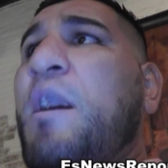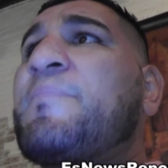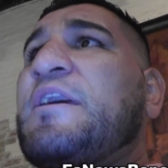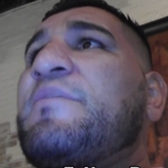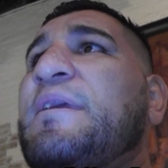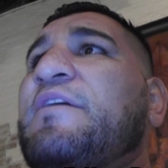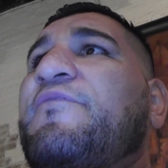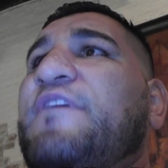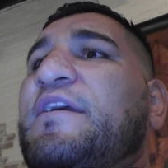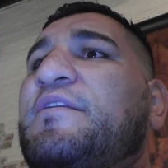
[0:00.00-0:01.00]
Oh, I'm going to make
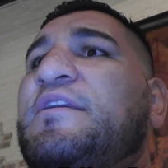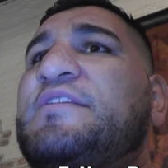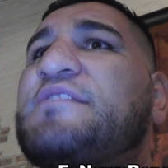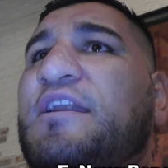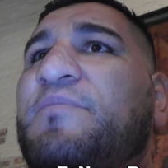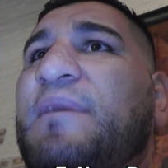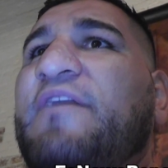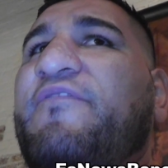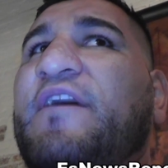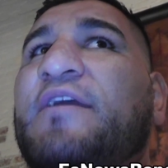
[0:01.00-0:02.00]
him fight. He's going to
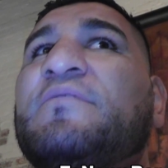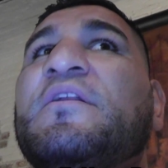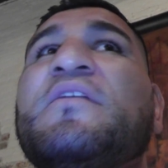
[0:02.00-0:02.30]
my fight.